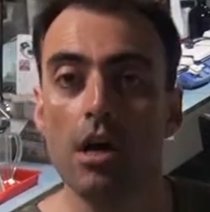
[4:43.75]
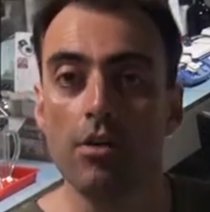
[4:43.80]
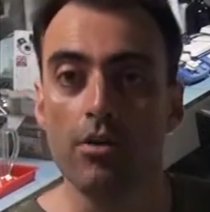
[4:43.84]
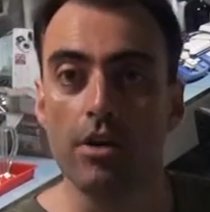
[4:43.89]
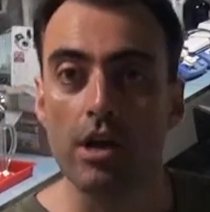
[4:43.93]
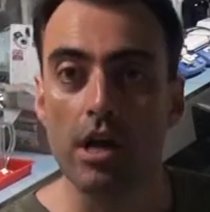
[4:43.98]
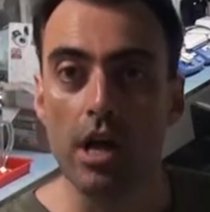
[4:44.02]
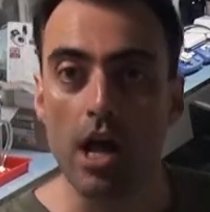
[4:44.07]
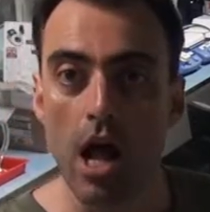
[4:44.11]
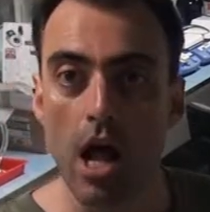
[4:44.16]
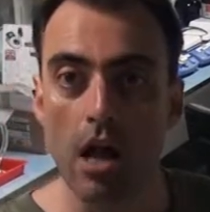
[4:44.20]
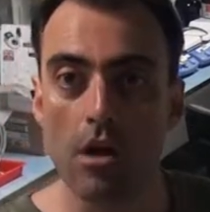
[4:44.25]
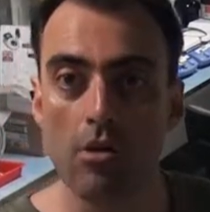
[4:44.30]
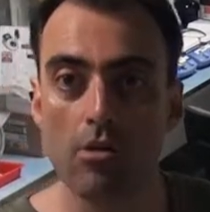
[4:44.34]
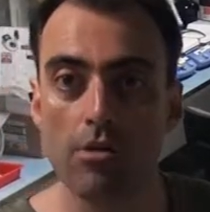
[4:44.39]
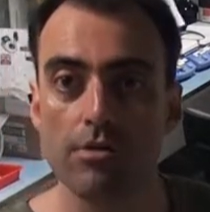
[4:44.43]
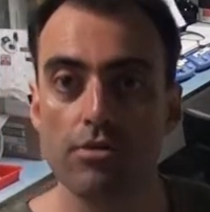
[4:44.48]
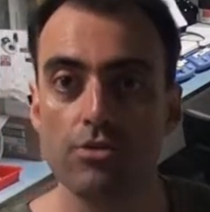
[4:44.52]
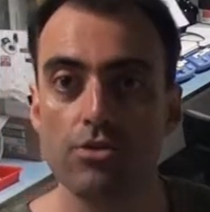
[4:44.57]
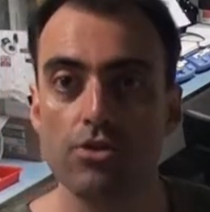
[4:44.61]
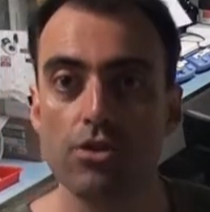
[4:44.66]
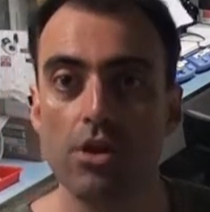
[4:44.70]
The color
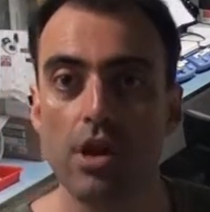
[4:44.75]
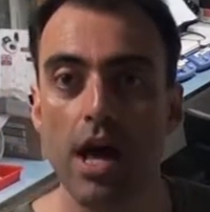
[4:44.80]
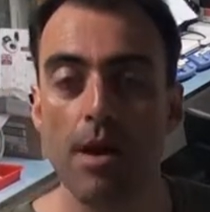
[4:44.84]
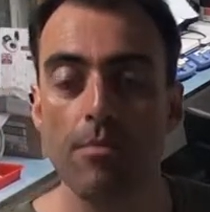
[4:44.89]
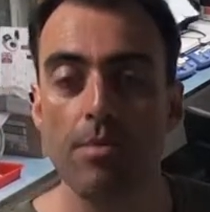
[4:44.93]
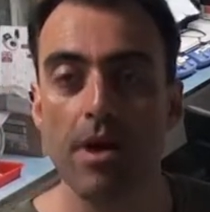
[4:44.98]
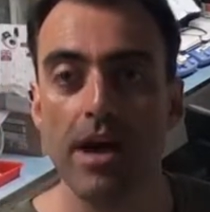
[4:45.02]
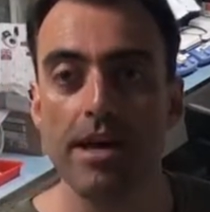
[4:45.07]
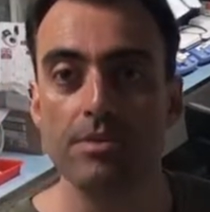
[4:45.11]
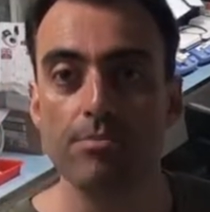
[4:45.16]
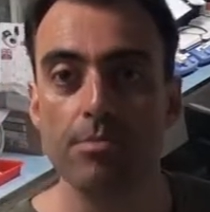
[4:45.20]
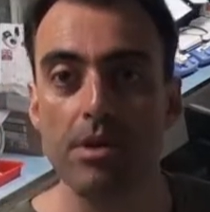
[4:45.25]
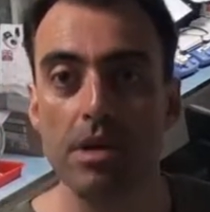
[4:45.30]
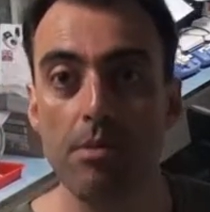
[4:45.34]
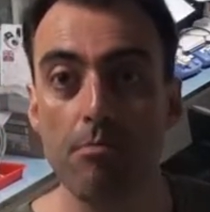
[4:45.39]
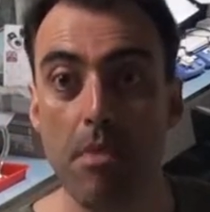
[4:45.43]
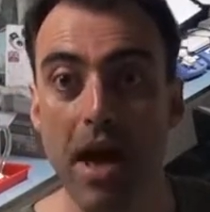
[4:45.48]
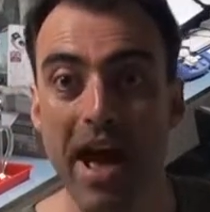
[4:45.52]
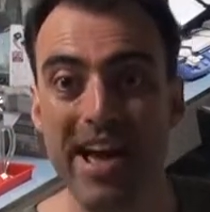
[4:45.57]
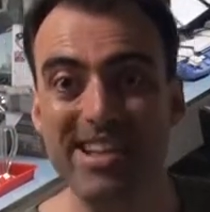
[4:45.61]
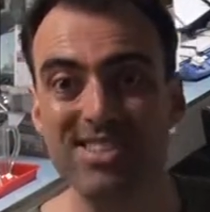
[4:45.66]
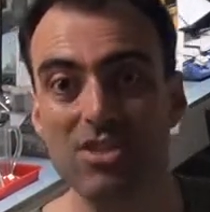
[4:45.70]
of the dewlap has been
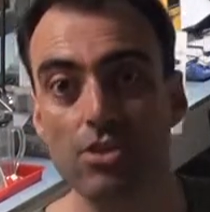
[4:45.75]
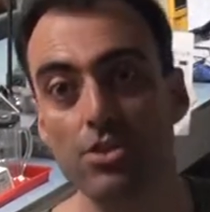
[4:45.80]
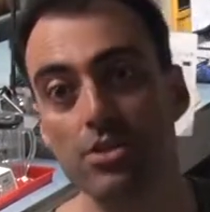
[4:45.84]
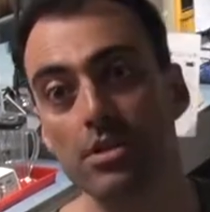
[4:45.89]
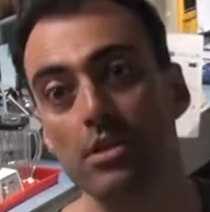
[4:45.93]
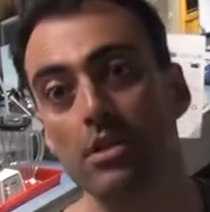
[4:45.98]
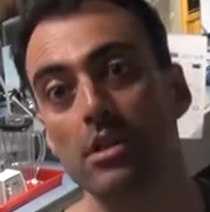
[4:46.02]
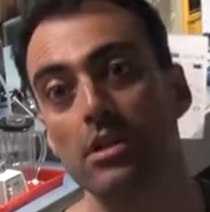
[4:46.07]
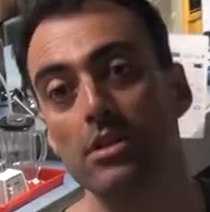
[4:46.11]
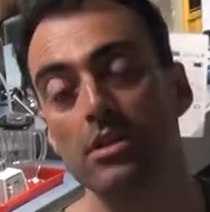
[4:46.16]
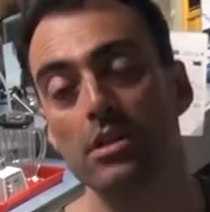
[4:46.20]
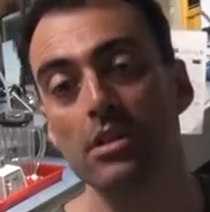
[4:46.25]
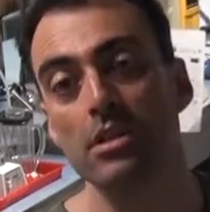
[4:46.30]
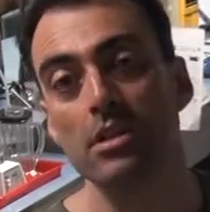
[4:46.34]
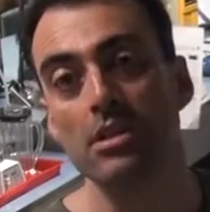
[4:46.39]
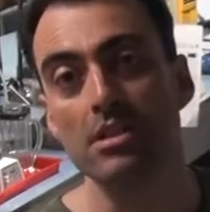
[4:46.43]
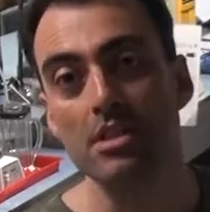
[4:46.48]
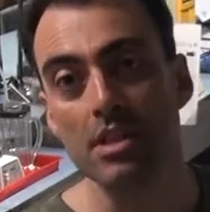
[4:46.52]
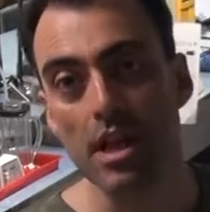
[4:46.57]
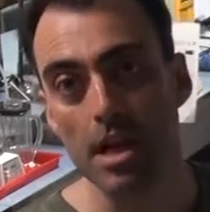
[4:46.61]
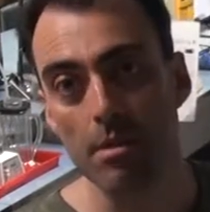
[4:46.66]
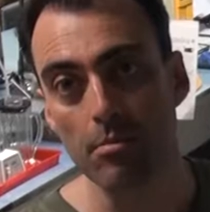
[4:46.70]
matched to the
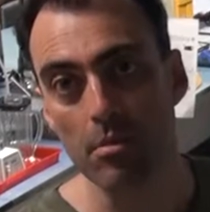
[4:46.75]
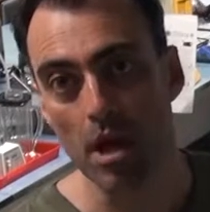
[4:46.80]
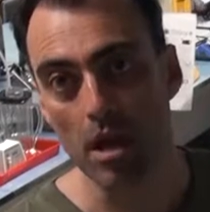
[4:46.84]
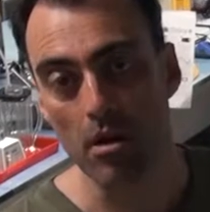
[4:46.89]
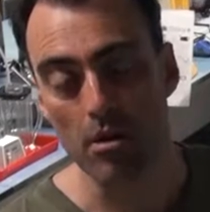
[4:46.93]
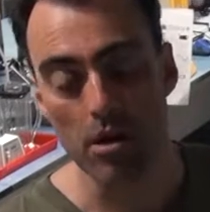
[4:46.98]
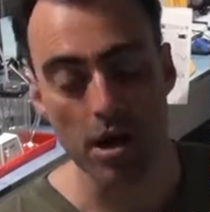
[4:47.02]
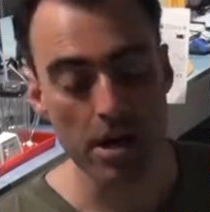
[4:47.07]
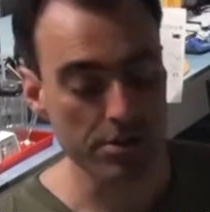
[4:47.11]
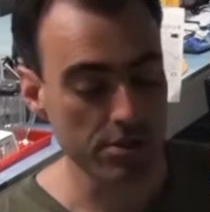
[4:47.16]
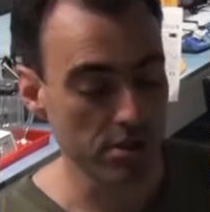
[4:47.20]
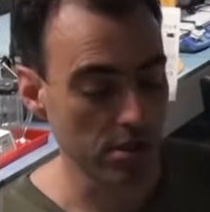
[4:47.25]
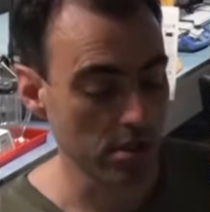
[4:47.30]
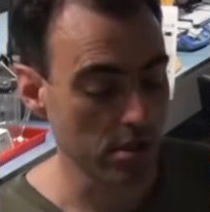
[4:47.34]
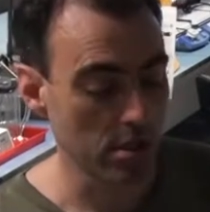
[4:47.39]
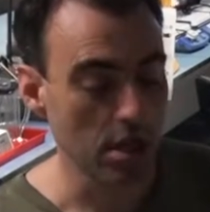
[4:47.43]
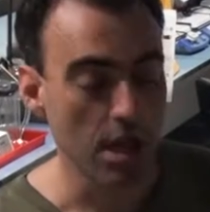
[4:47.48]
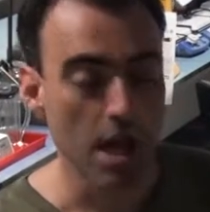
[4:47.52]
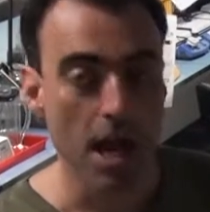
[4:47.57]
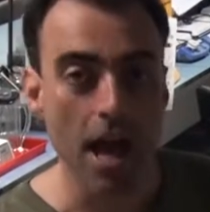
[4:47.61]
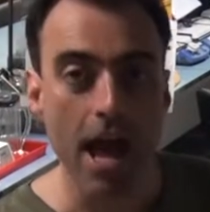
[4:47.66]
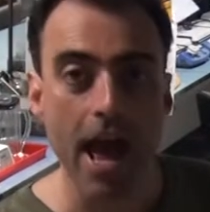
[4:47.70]
same coloration
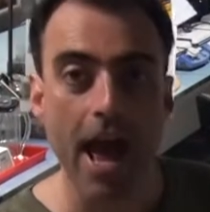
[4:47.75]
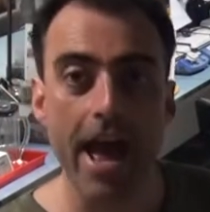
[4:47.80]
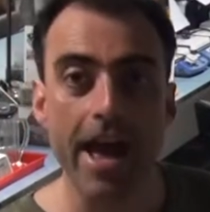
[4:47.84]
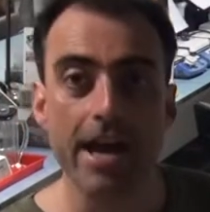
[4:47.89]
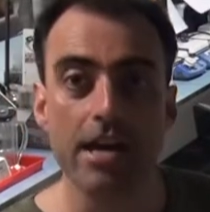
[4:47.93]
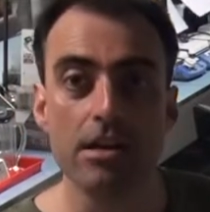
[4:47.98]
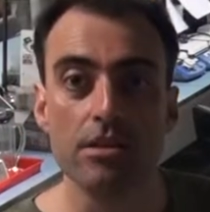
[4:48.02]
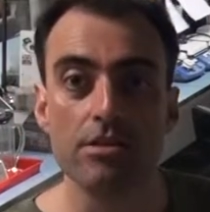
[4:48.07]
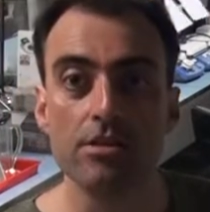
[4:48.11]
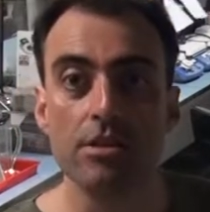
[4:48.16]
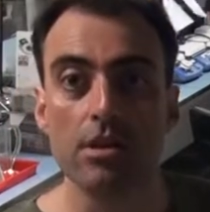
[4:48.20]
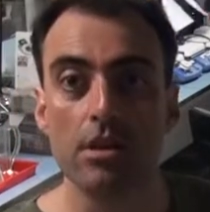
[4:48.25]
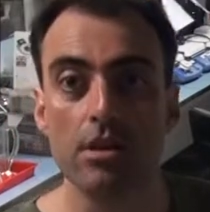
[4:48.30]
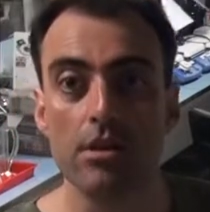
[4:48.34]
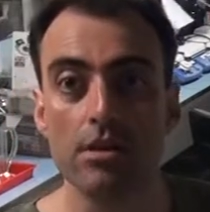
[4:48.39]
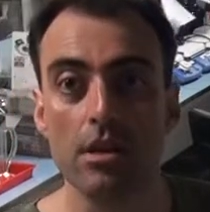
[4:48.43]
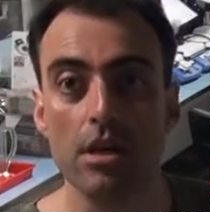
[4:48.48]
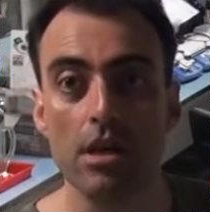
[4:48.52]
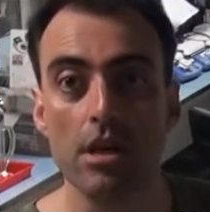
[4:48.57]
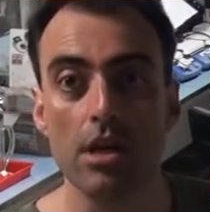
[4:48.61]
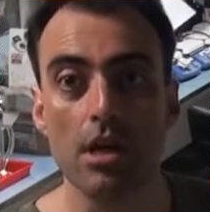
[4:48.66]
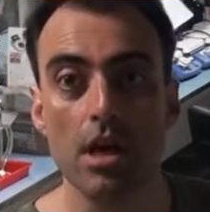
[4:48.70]
as
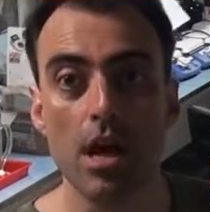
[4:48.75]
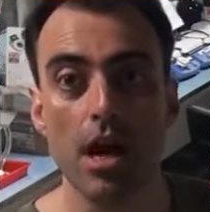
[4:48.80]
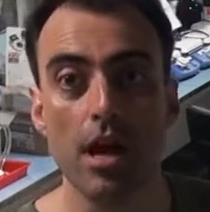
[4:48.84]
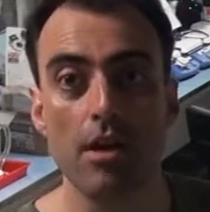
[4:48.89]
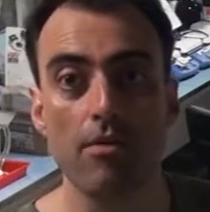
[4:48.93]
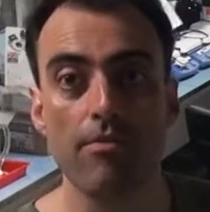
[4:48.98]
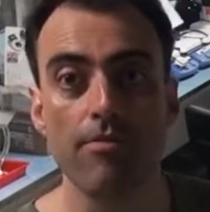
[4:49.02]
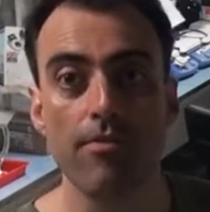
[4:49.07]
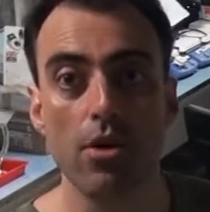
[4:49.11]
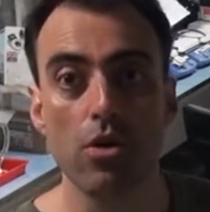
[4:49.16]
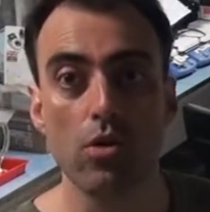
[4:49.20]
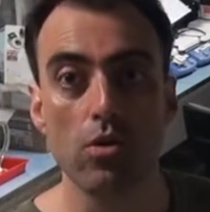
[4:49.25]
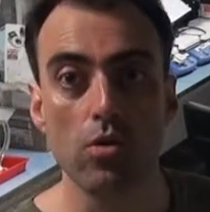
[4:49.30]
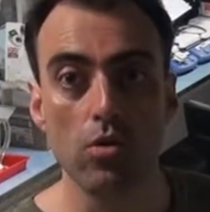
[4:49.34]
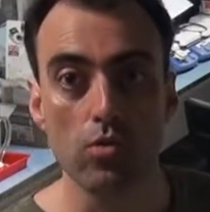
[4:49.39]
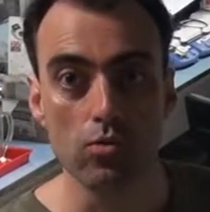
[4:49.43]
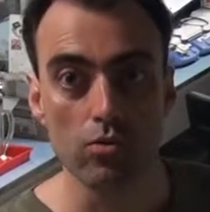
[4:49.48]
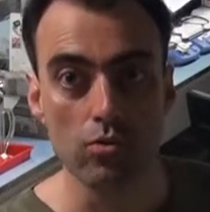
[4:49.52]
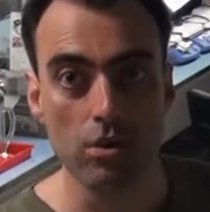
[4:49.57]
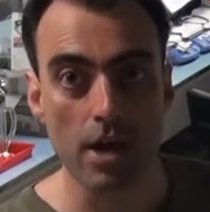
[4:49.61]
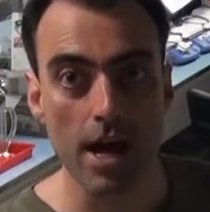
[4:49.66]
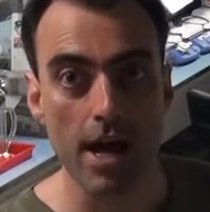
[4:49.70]
the focal
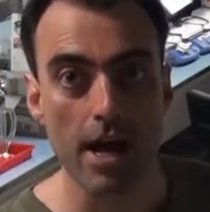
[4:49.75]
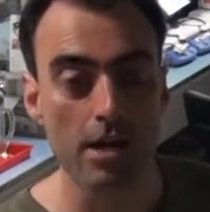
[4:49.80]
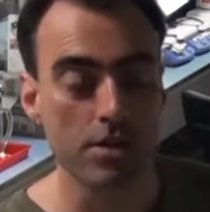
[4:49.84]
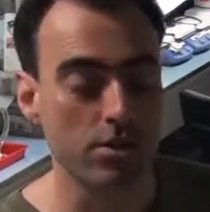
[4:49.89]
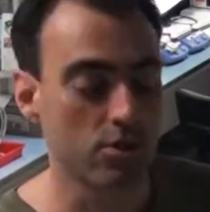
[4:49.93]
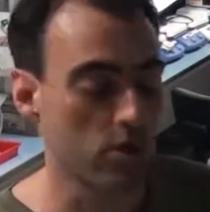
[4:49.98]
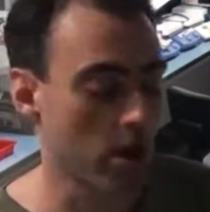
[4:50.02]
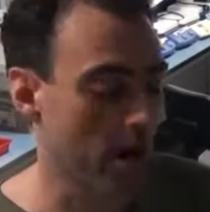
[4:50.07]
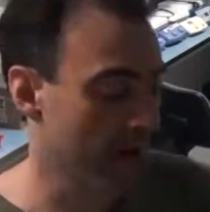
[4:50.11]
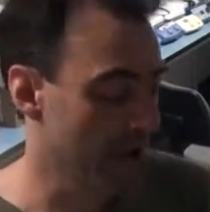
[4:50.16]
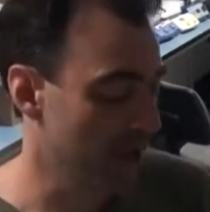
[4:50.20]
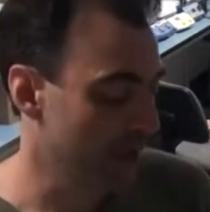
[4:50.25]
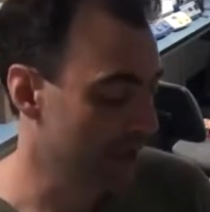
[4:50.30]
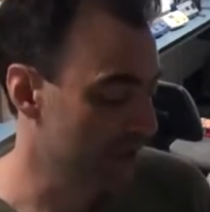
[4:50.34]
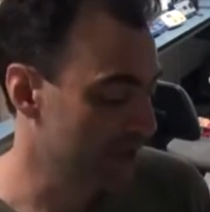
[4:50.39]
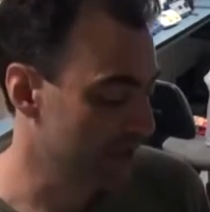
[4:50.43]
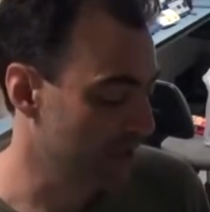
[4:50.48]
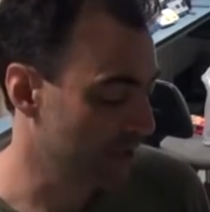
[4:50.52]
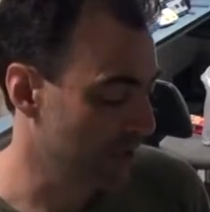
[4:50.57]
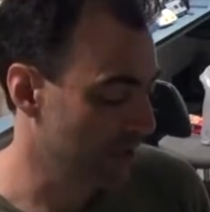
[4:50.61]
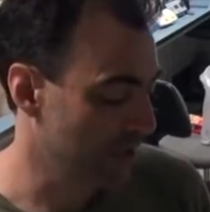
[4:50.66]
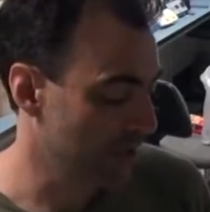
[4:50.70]
Draco
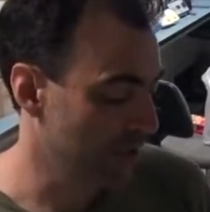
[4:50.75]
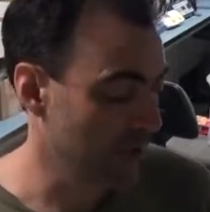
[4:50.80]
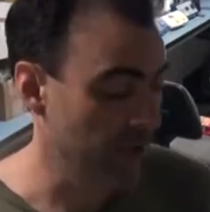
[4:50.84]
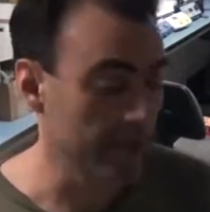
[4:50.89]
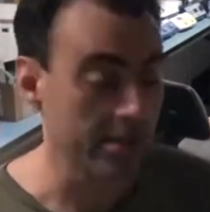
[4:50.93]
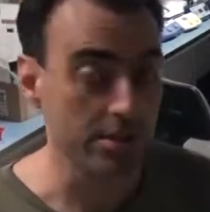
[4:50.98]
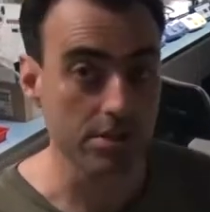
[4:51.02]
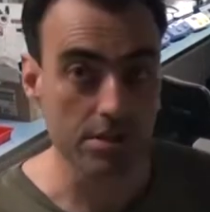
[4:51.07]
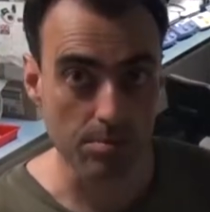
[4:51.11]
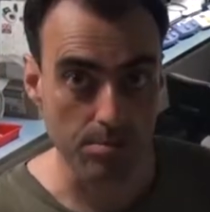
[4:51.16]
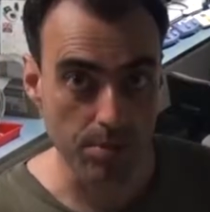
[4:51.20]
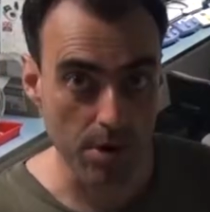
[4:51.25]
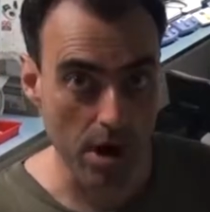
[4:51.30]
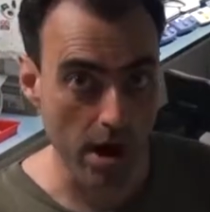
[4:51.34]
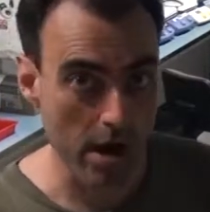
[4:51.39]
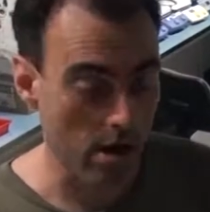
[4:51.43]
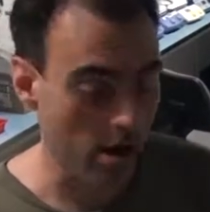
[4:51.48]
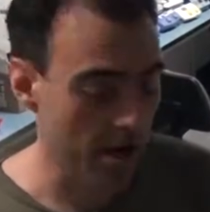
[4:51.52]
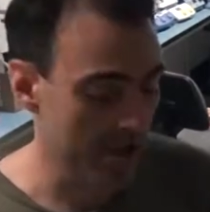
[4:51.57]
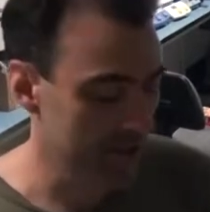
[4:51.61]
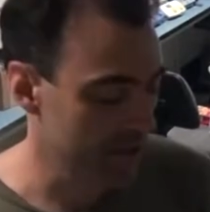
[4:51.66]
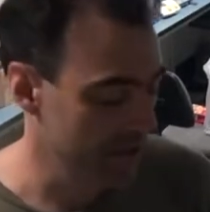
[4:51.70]
lizard. That's the prey
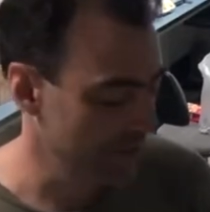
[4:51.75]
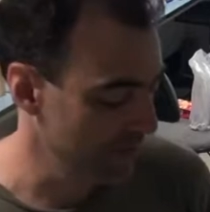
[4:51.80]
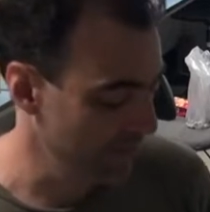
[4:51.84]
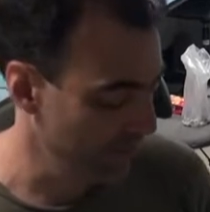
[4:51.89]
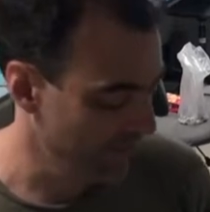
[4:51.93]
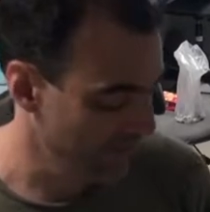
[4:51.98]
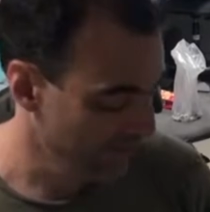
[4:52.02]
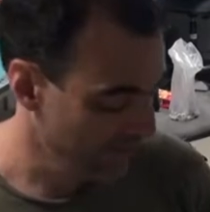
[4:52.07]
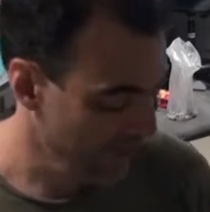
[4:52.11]
item.